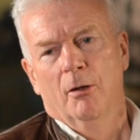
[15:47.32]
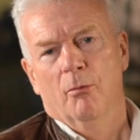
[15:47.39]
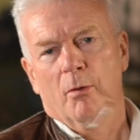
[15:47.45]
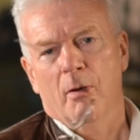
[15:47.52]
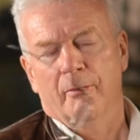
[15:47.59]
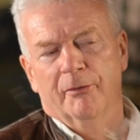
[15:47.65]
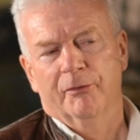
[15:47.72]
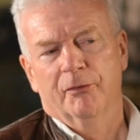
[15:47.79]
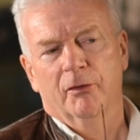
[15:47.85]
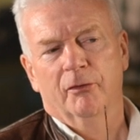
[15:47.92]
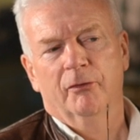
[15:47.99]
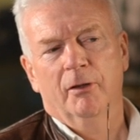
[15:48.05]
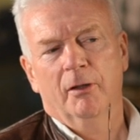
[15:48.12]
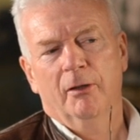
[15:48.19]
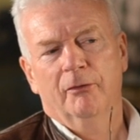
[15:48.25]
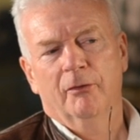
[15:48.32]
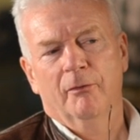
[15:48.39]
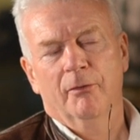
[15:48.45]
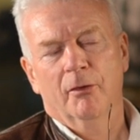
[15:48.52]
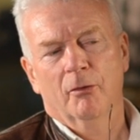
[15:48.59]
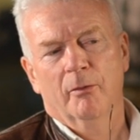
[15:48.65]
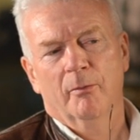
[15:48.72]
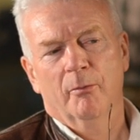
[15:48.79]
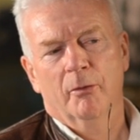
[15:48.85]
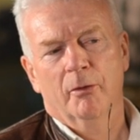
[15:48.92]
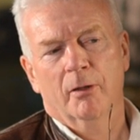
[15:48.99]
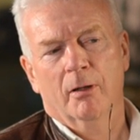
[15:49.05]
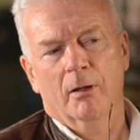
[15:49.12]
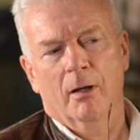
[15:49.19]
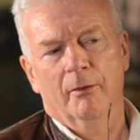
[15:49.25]
Whereas the cities of Europe would
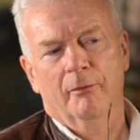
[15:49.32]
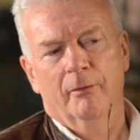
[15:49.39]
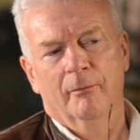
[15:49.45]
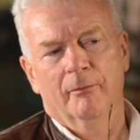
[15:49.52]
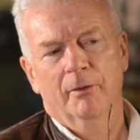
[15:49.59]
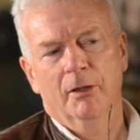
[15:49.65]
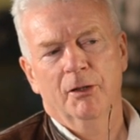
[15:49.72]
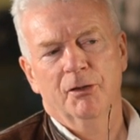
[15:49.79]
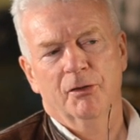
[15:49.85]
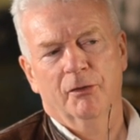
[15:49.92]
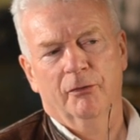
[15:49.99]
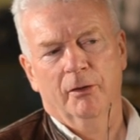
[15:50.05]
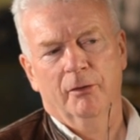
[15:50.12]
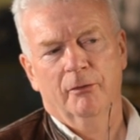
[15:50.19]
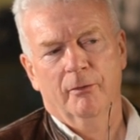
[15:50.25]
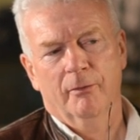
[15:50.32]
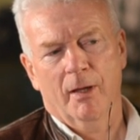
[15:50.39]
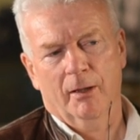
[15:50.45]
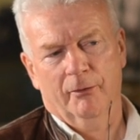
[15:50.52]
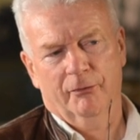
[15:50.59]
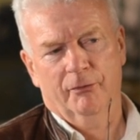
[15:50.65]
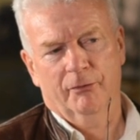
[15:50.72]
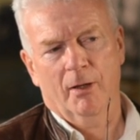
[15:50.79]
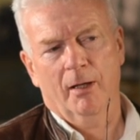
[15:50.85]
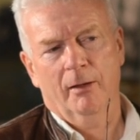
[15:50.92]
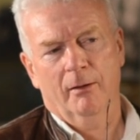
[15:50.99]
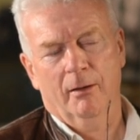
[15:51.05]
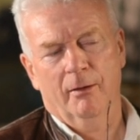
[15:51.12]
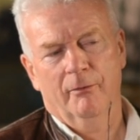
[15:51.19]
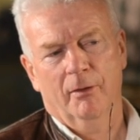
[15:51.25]
have grown from villages into that state
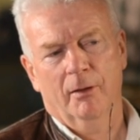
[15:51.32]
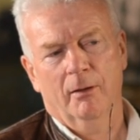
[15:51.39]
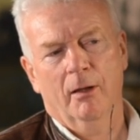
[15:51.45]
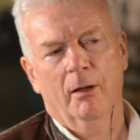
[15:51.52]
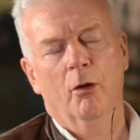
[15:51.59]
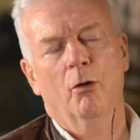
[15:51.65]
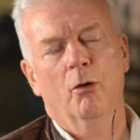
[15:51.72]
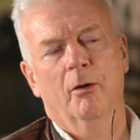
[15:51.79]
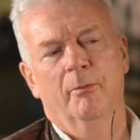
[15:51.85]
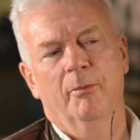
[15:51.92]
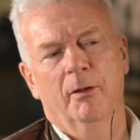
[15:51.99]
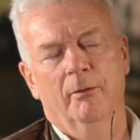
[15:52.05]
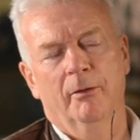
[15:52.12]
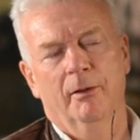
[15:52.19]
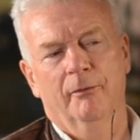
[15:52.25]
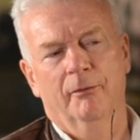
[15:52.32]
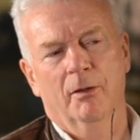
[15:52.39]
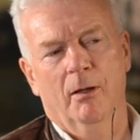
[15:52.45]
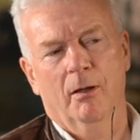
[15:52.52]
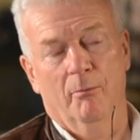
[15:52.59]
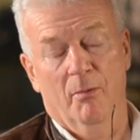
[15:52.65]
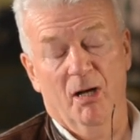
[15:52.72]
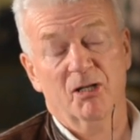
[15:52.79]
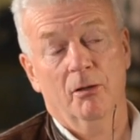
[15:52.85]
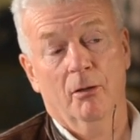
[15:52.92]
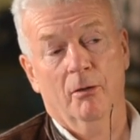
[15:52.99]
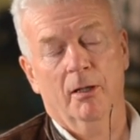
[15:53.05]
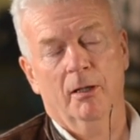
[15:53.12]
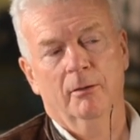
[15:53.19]
over a longer period of time, much longer.